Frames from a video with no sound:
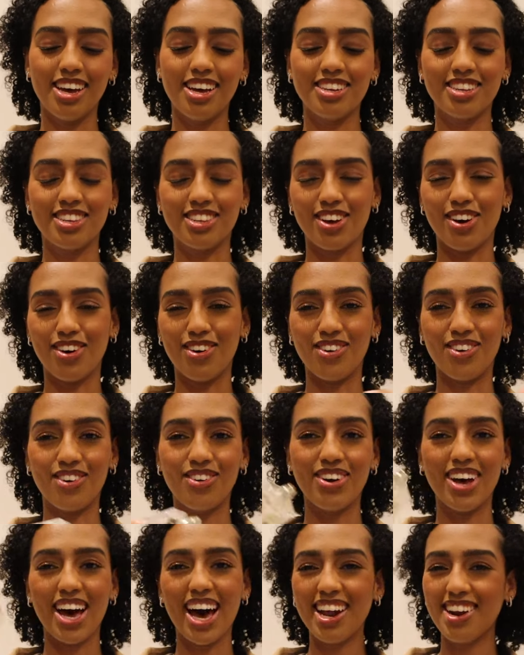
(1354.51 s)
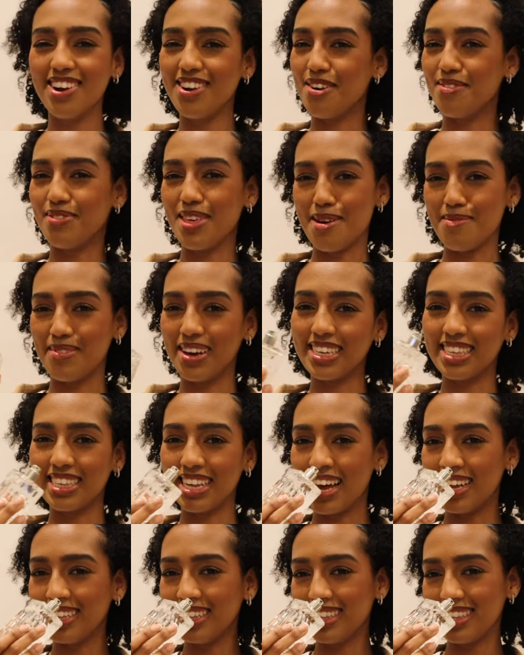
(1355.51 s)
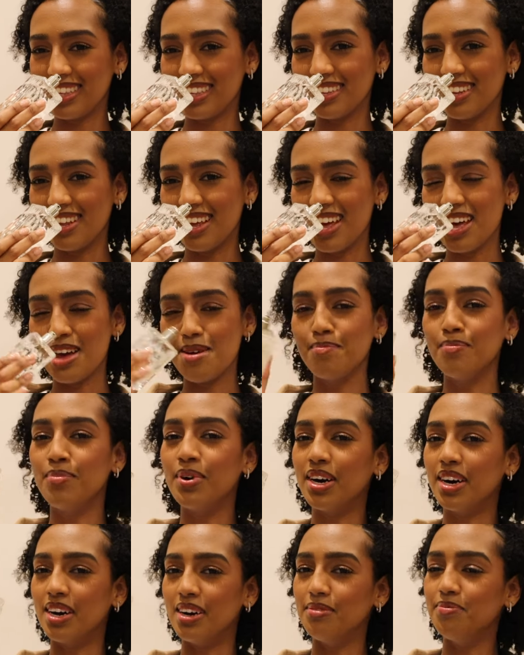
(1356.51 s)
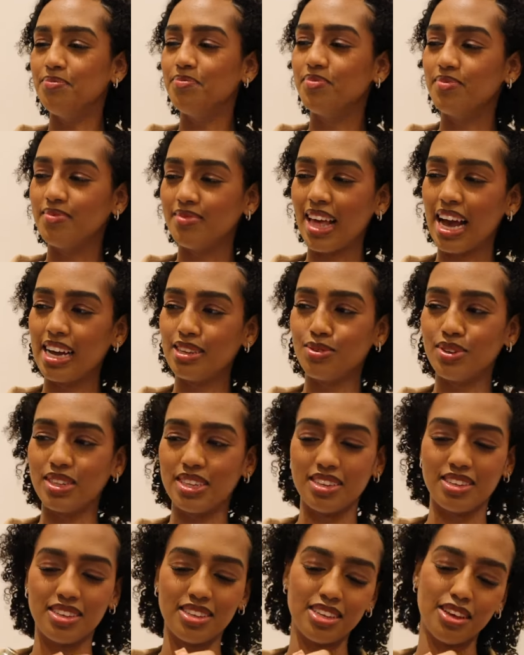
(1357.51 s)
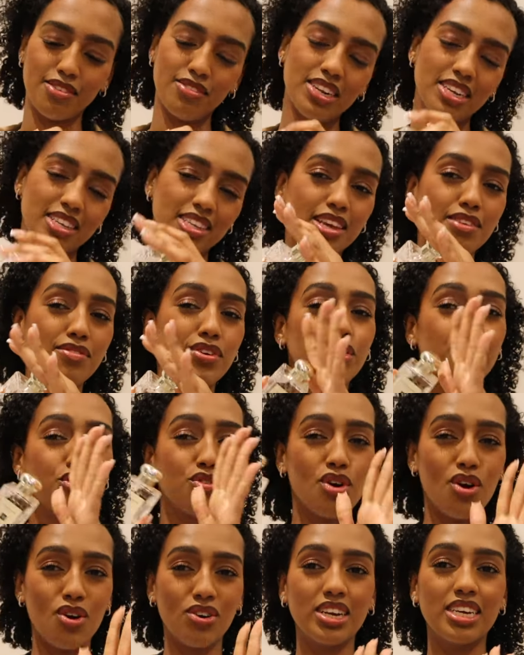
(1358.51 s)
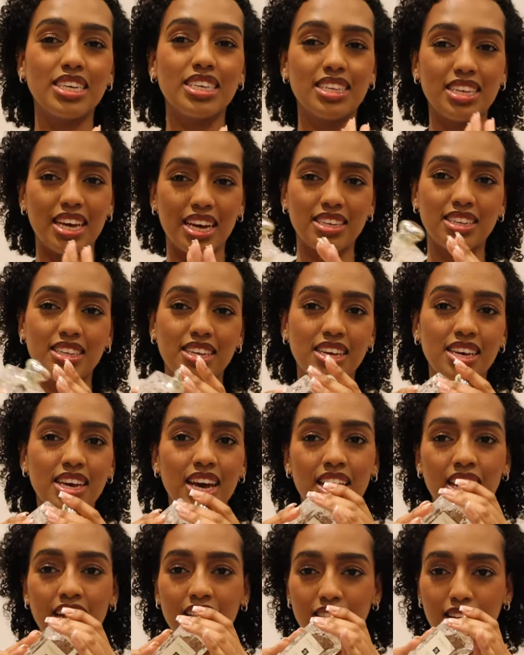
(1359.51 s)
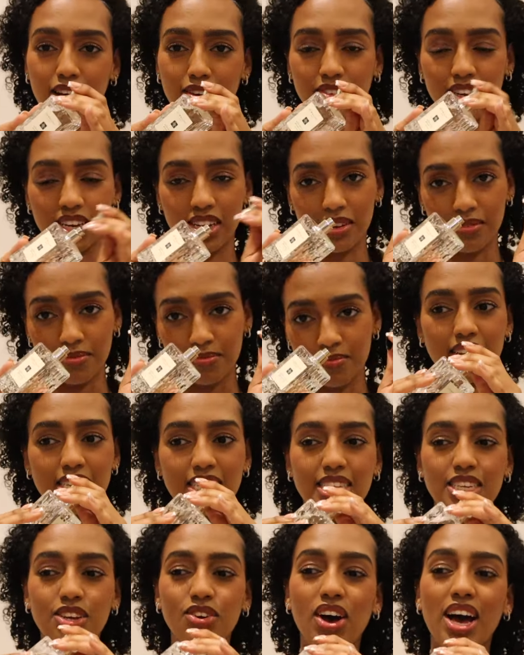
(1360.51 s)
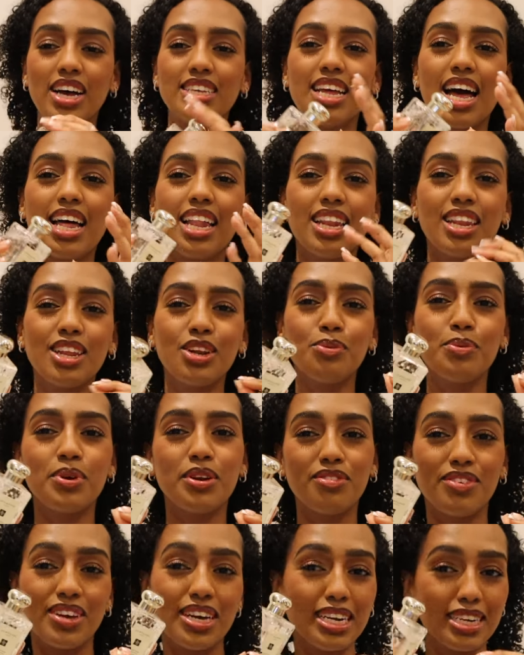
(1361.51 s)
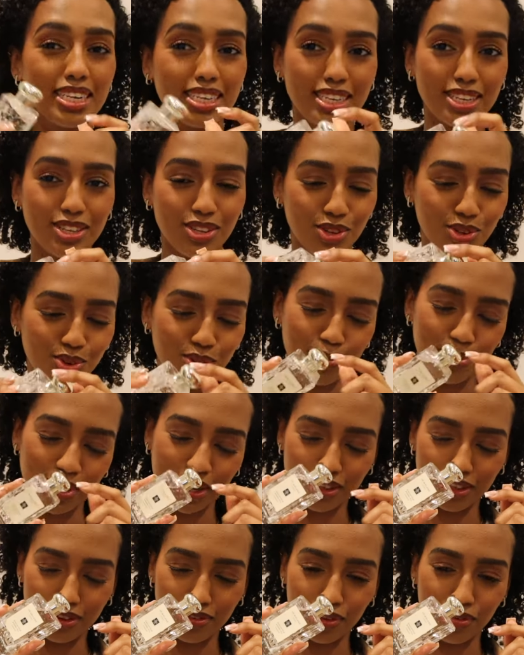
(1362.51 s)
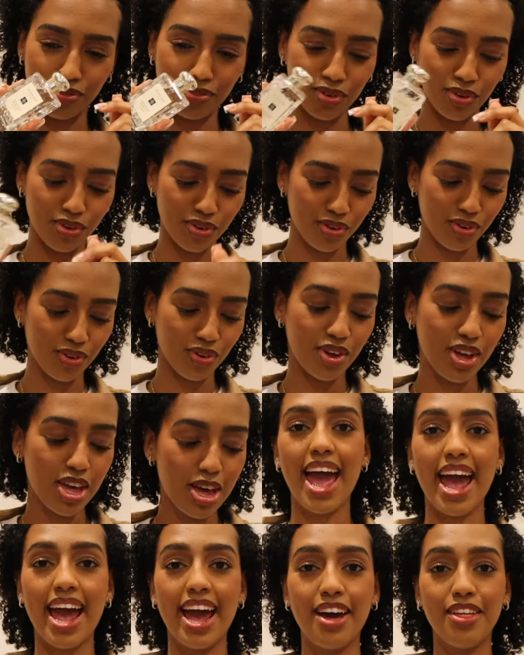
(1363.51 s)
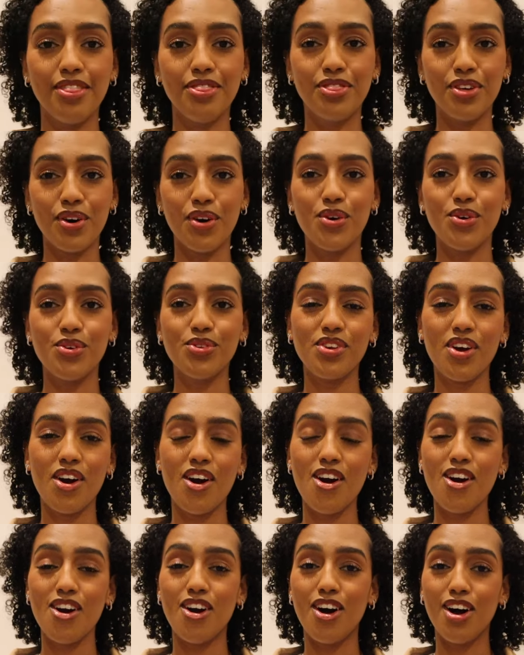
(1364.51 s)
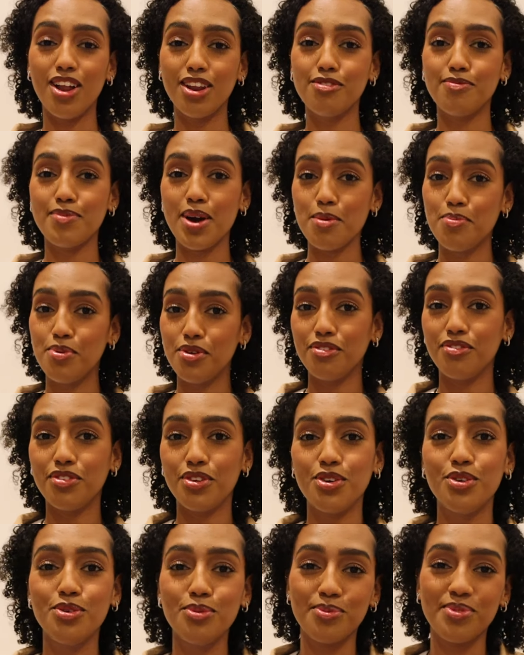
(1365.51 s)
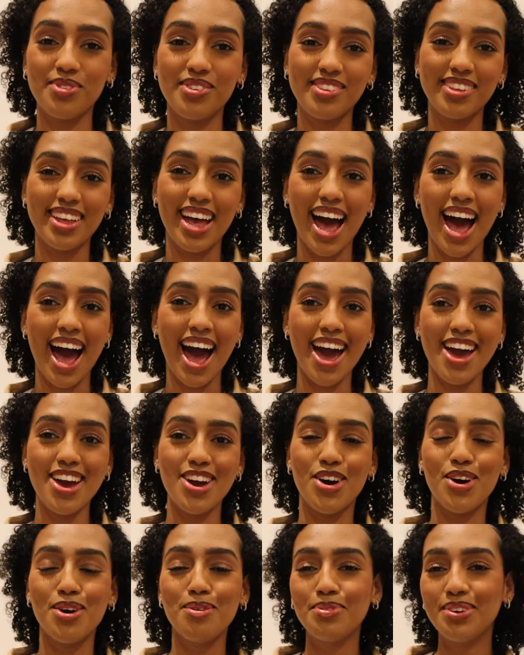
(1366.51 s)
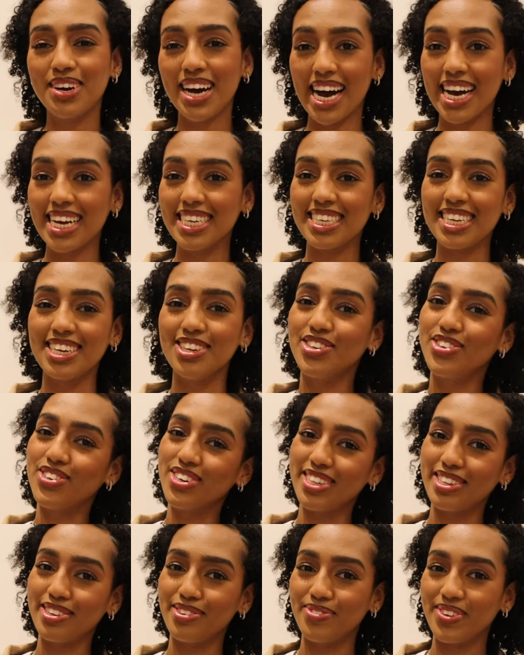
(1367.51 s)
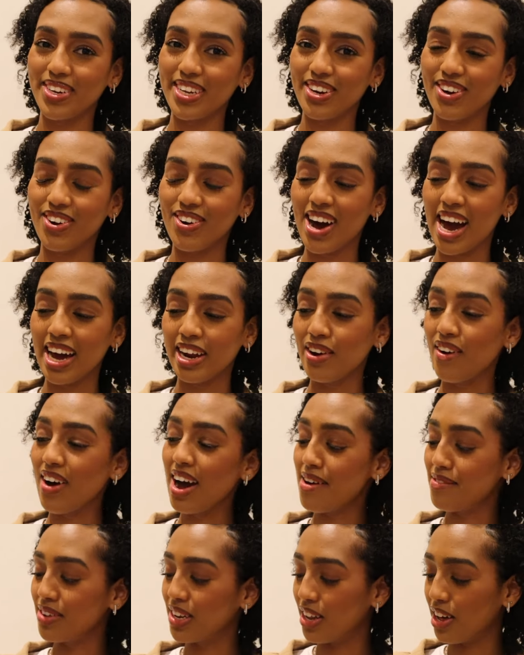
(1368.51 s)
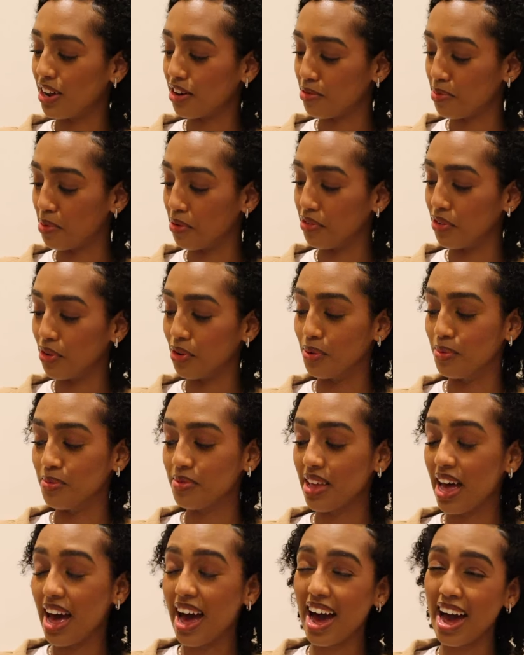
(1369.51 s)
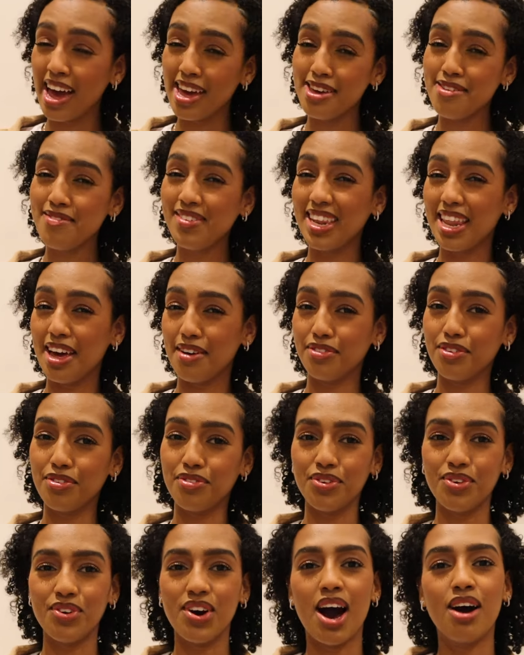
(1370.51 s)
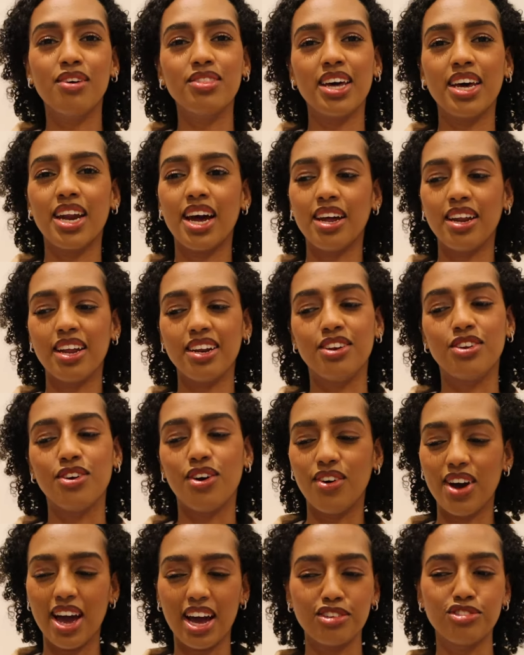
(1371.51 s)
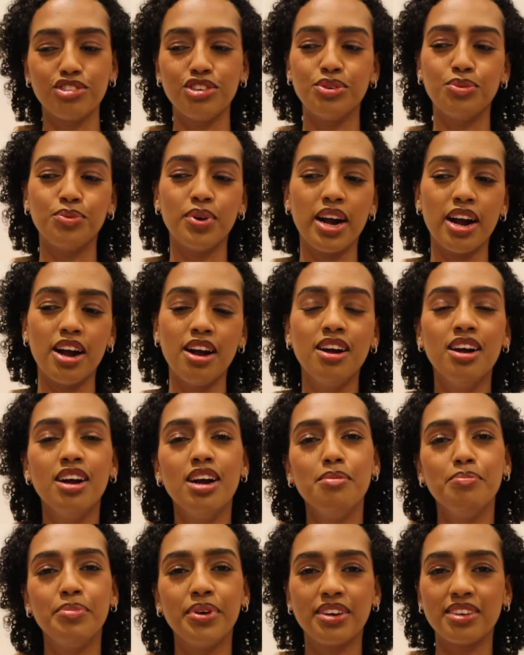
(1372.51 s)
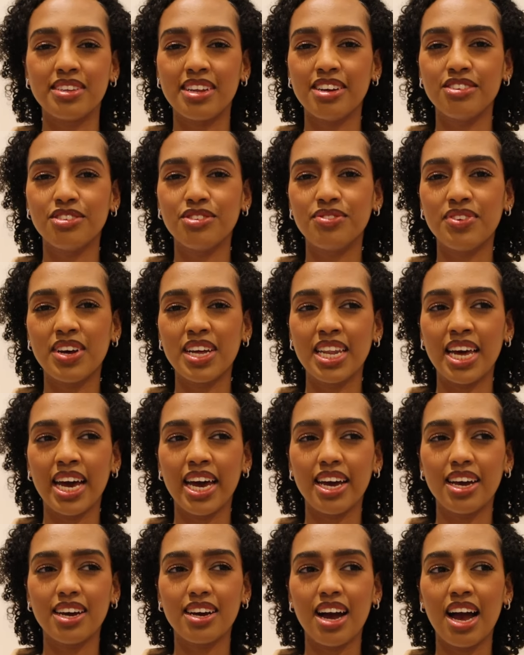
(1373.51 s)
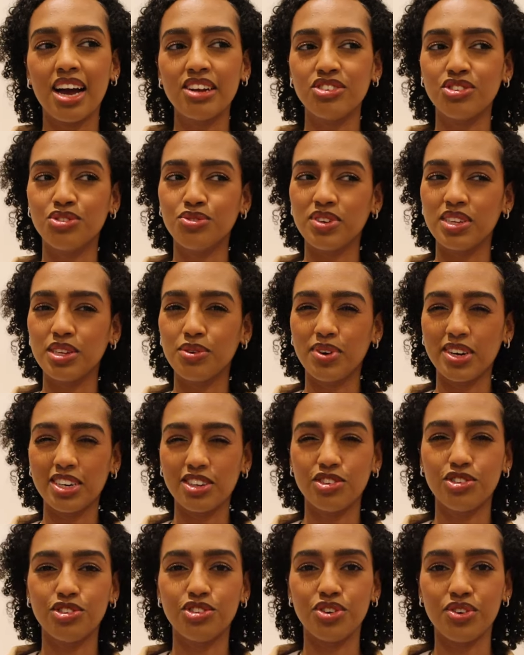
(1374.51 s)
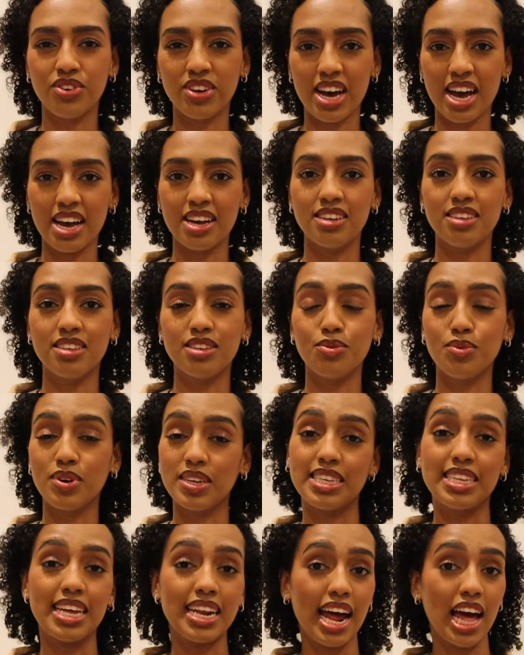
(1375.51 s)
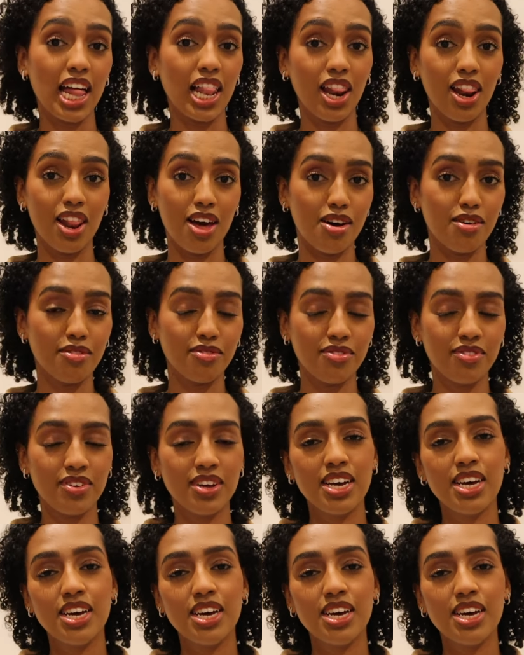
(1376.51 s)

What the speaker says: So I don't know if that makes sense, but that's what this is giving. It's giving grown and sexy, and I love it. It still has that little bit of innocence to it because of the floral. And those are all of my perfumes. I hope you guys enjoyed this video. I know I have a lot of perfumes. I even left a few out that I don't actually wear because I just felt like I just really wanted to show you guys the ones that I love.